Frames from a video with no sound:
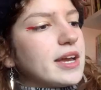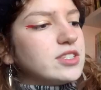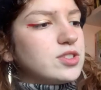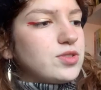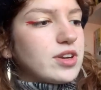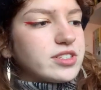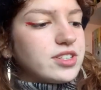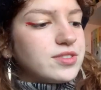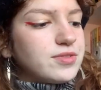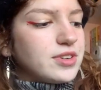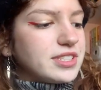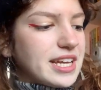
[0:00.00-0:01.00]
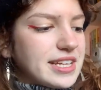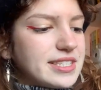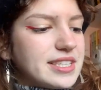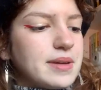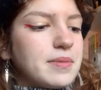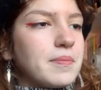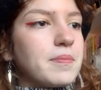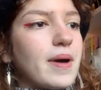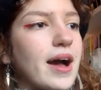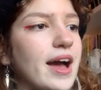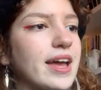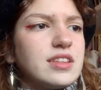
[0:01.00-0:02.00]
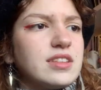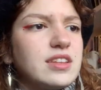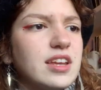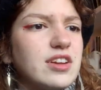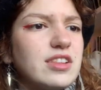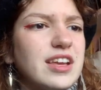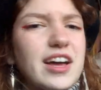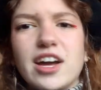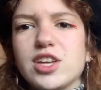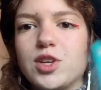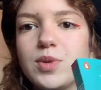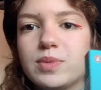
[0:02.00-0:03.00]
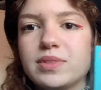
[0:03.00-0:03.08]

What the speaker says: Instructions for Dancing by Nicola Yoon.